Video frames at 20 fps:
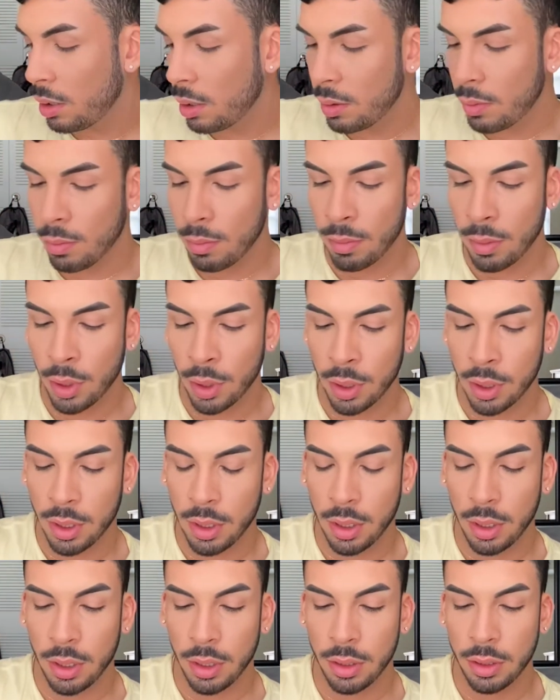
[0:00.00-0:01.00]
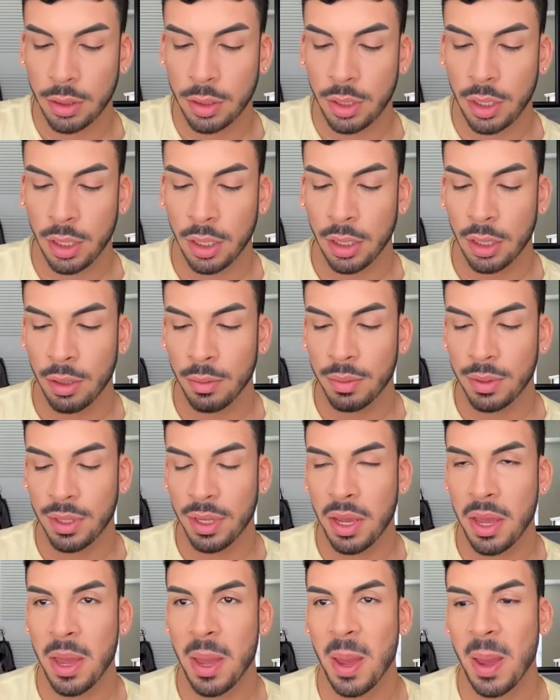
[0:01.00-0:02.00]
Marc Jacobs.
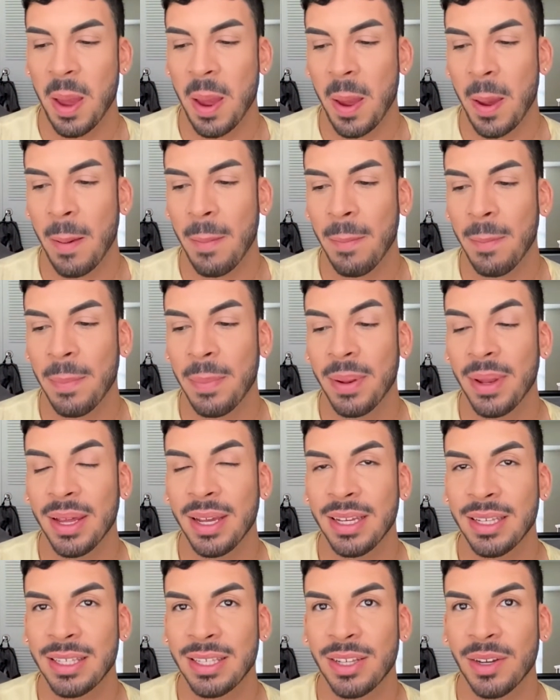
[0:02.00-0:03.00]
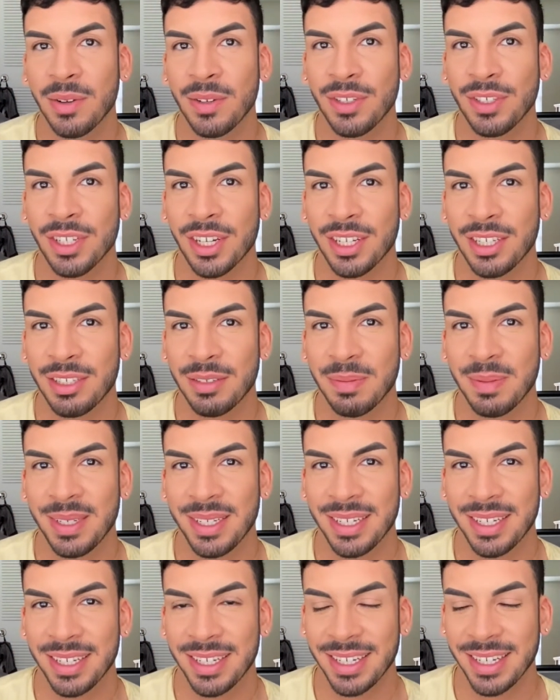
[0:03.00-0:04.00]
Please don't judge
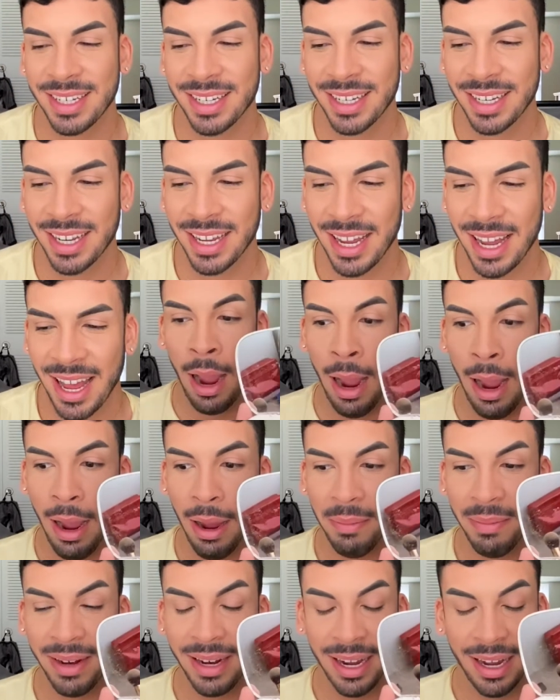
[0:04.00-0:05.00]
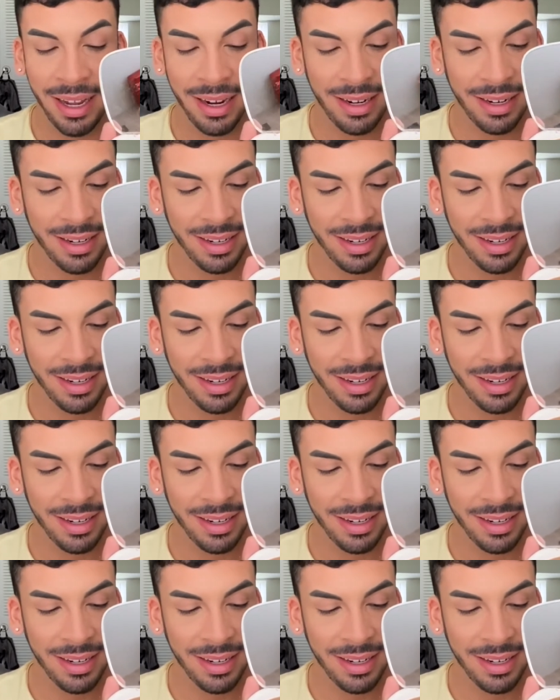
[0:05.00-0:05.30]
me. Oh my god,